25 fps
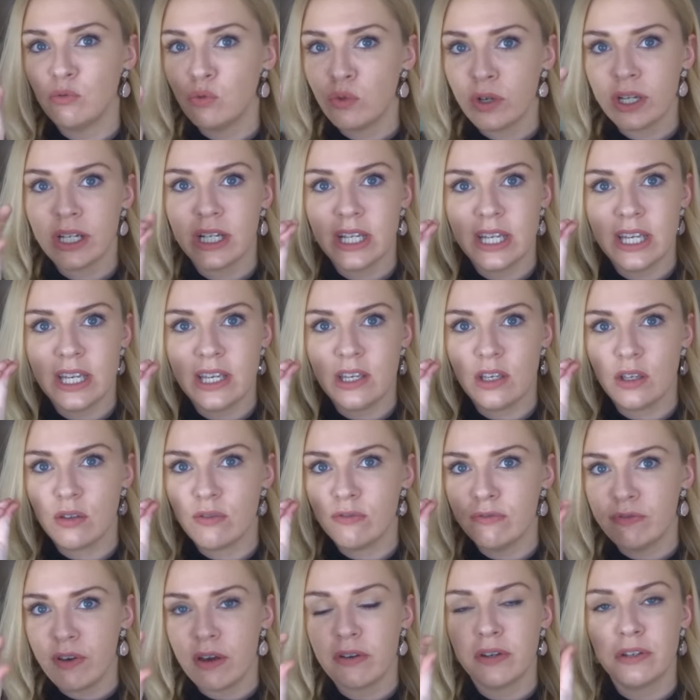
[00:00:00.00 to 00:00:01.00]
really
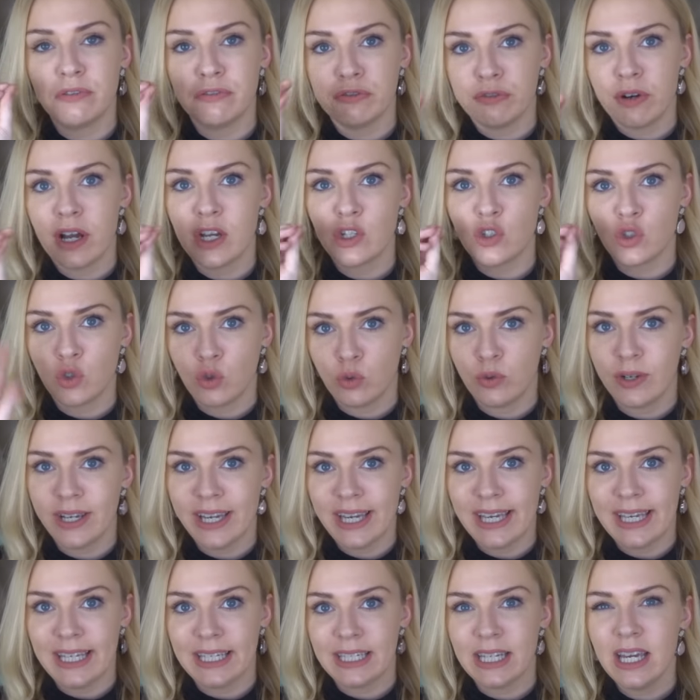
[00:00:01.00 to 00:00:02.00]
very fresh
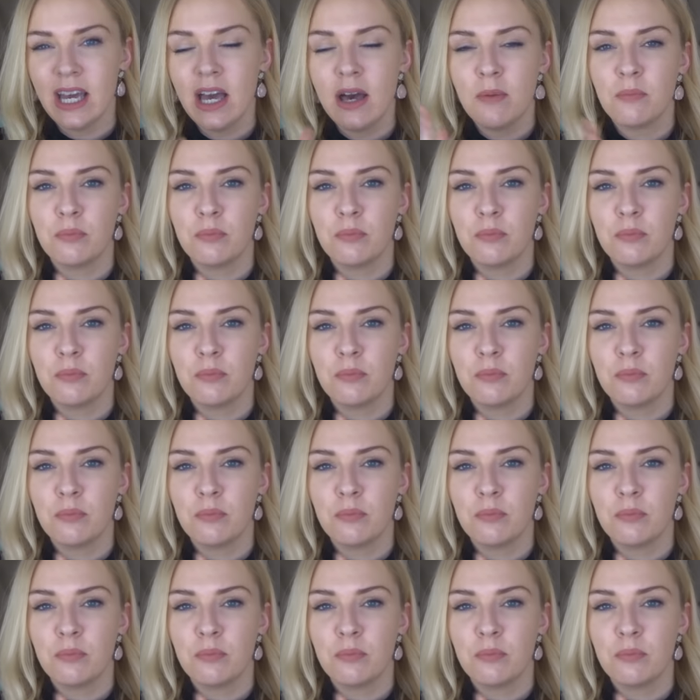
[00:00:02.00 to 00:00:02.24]
green,